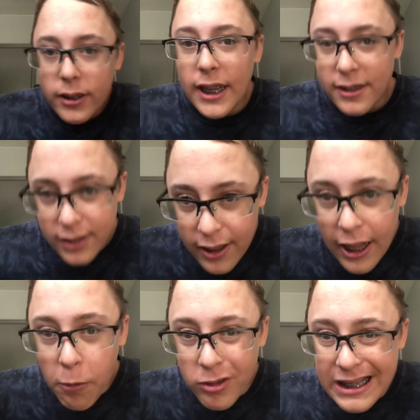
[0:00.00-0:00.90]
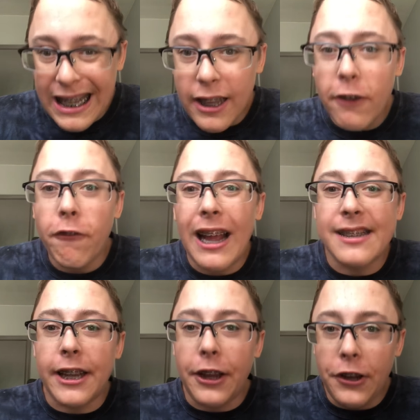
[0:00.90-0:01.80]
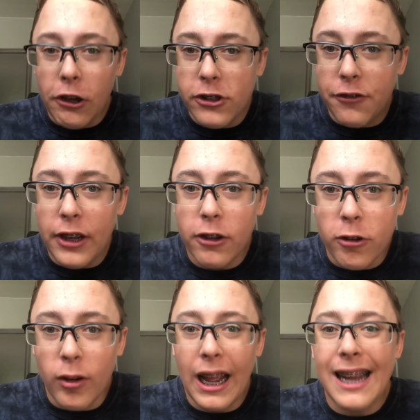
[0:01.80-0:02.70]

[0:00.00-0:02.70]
Yes, they will sell it as a used vehicle,